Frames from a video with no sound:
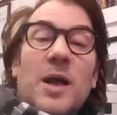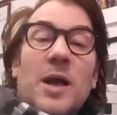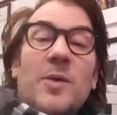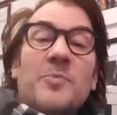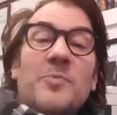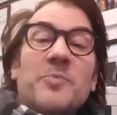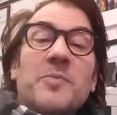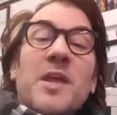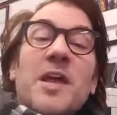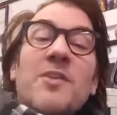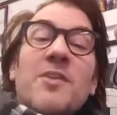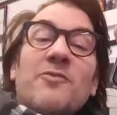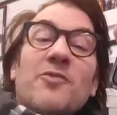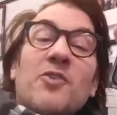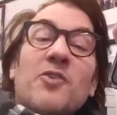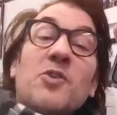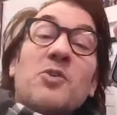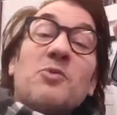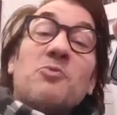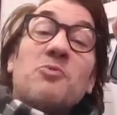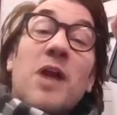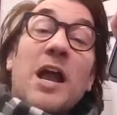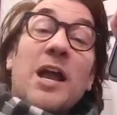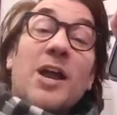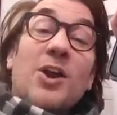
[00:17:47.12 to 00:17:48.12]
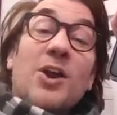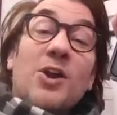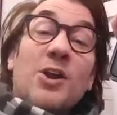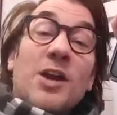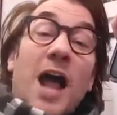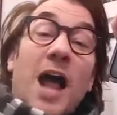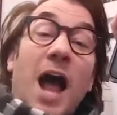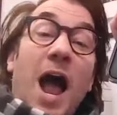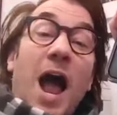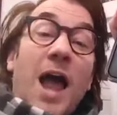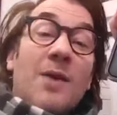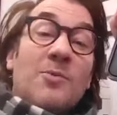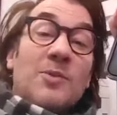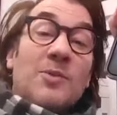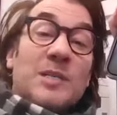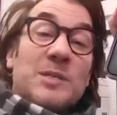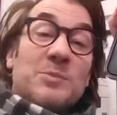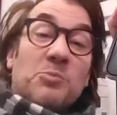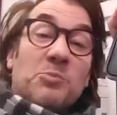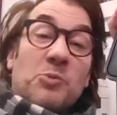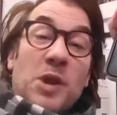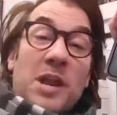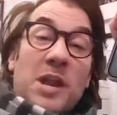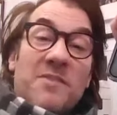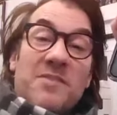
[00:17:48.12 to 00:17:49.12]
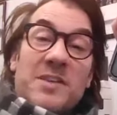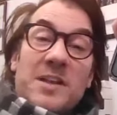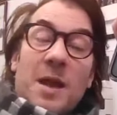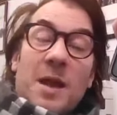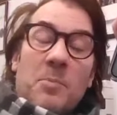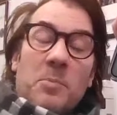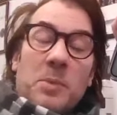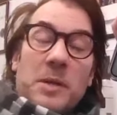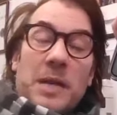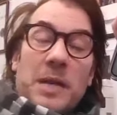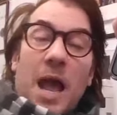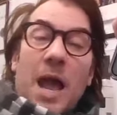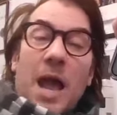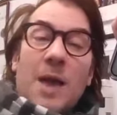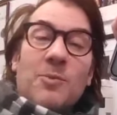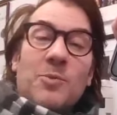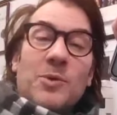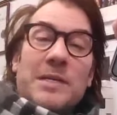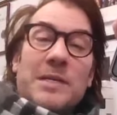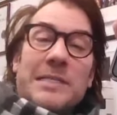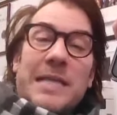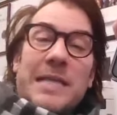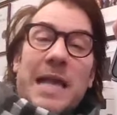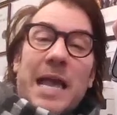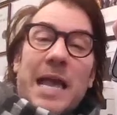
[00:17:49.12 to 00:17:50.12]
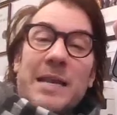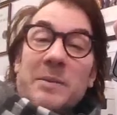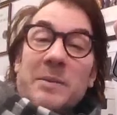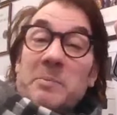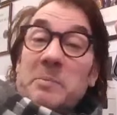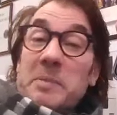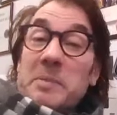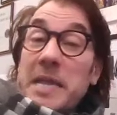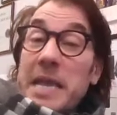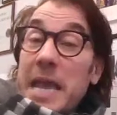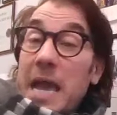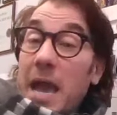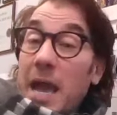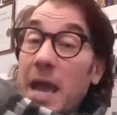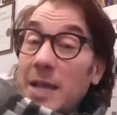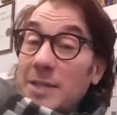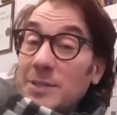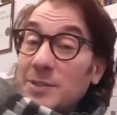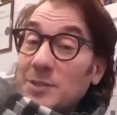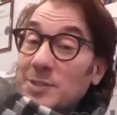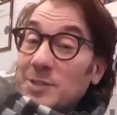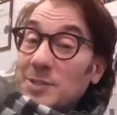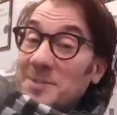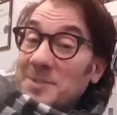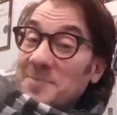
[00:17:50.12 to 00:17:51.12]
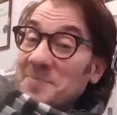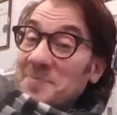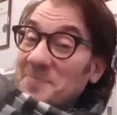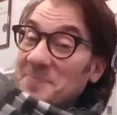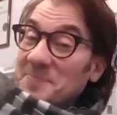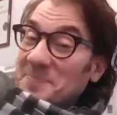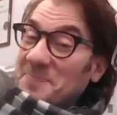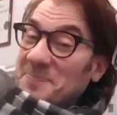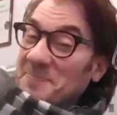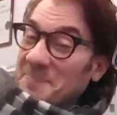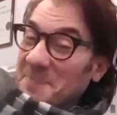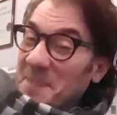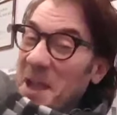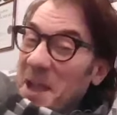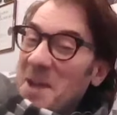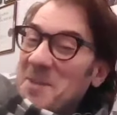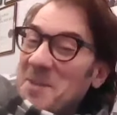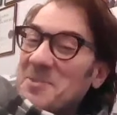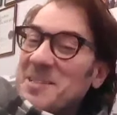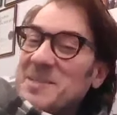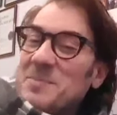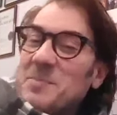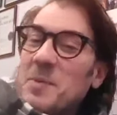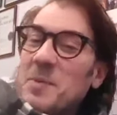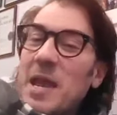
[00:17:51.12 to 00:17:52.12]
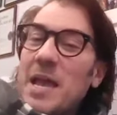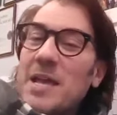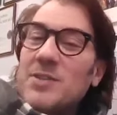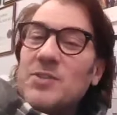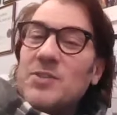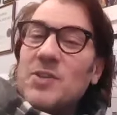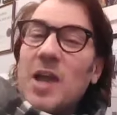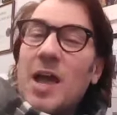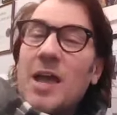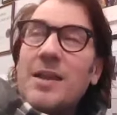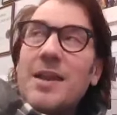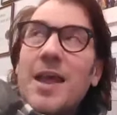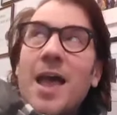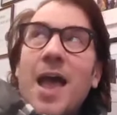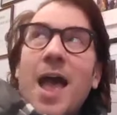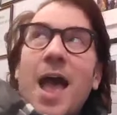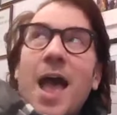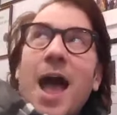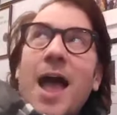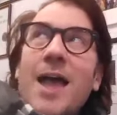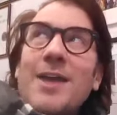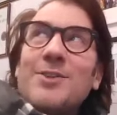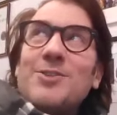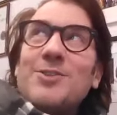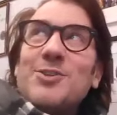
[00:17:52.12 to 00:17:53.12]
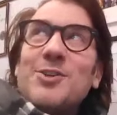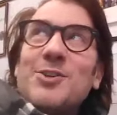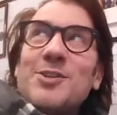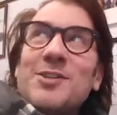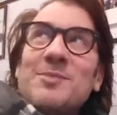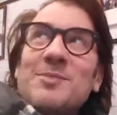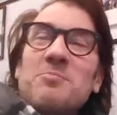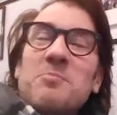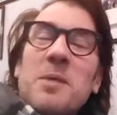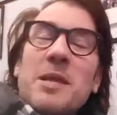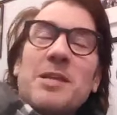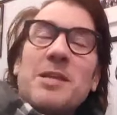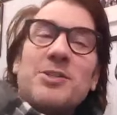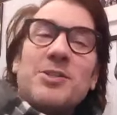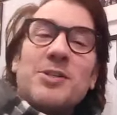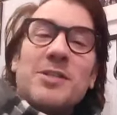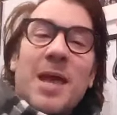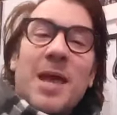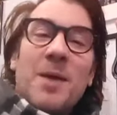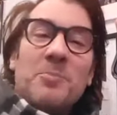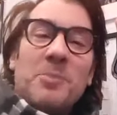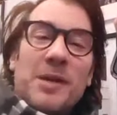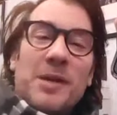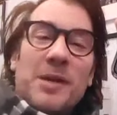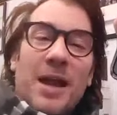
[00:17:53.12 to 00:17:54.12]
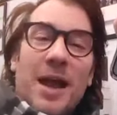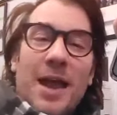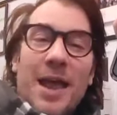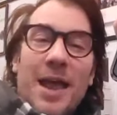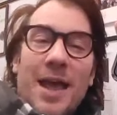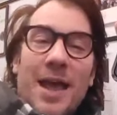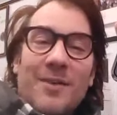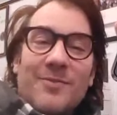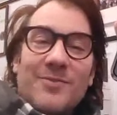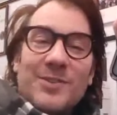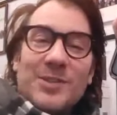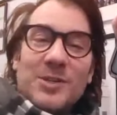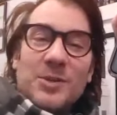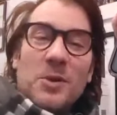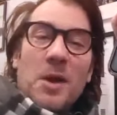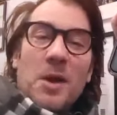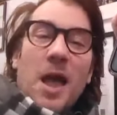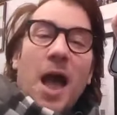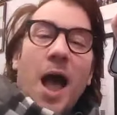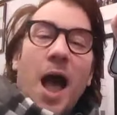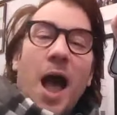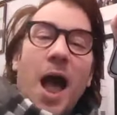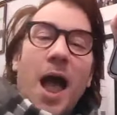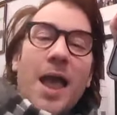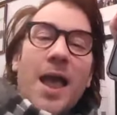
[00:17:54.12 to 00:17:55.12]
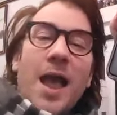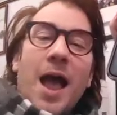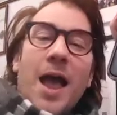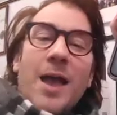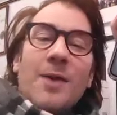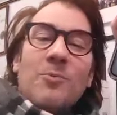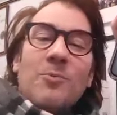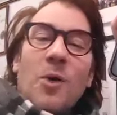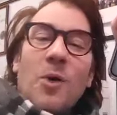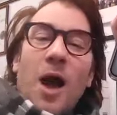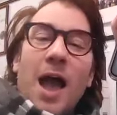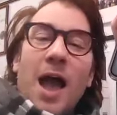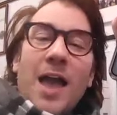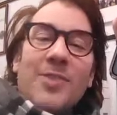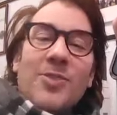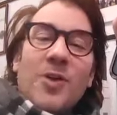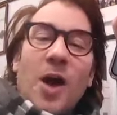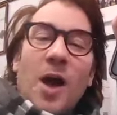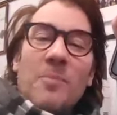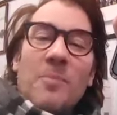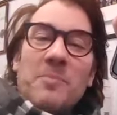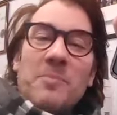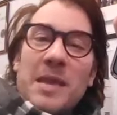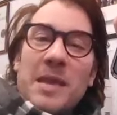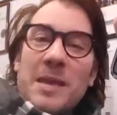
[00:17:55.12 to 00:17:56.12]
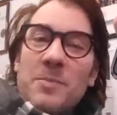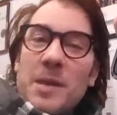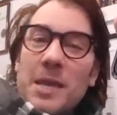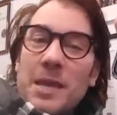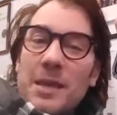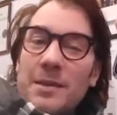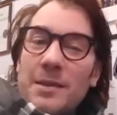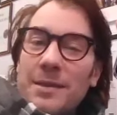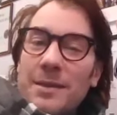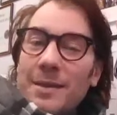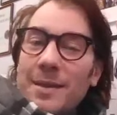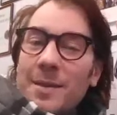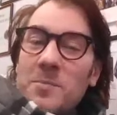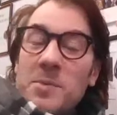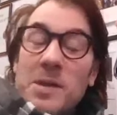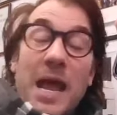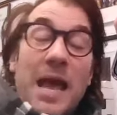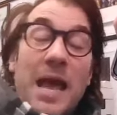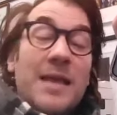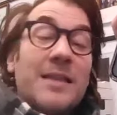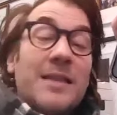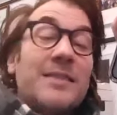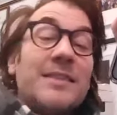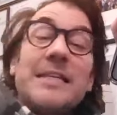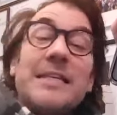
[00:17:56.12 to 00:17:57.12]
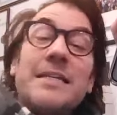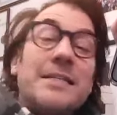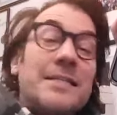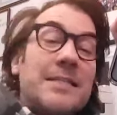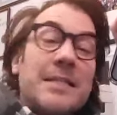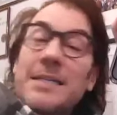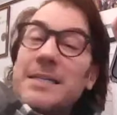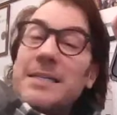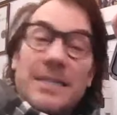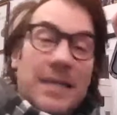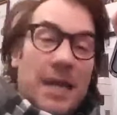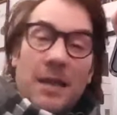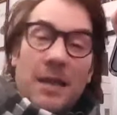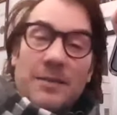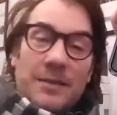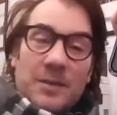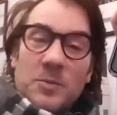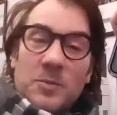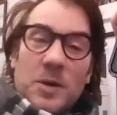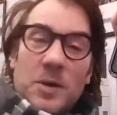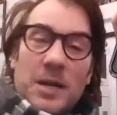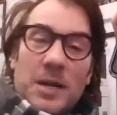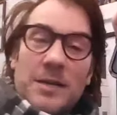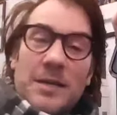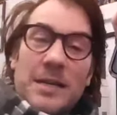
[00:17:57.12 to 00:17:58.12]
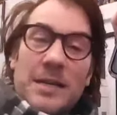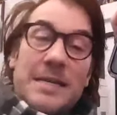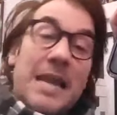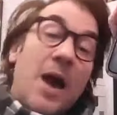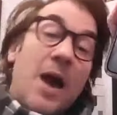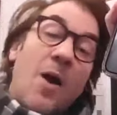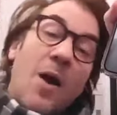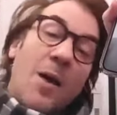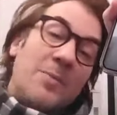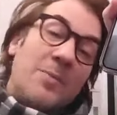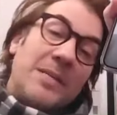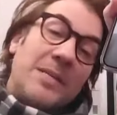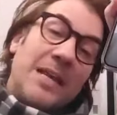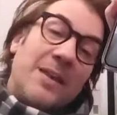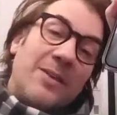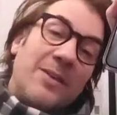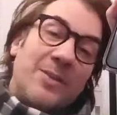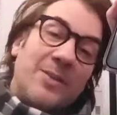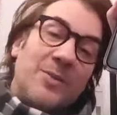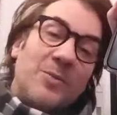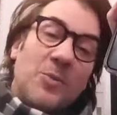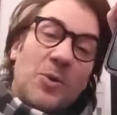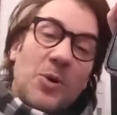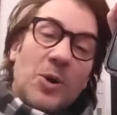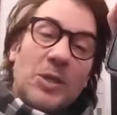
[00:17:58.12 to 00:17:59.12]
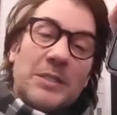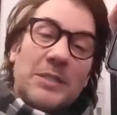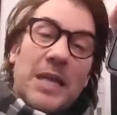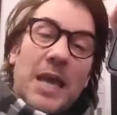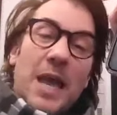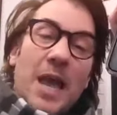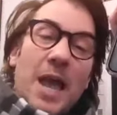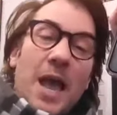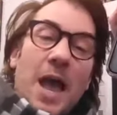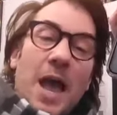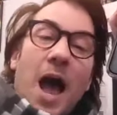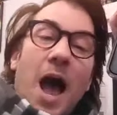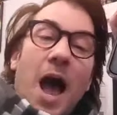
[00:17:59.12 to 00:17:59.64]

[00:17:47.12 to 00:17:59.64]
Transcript: Well, for the record, I was brave enough, but I was kind of passed. I was passed on. I shouldn't mention that, but I have to. I thought maybe, but I didn't tell anyone, and now I'm telling the world.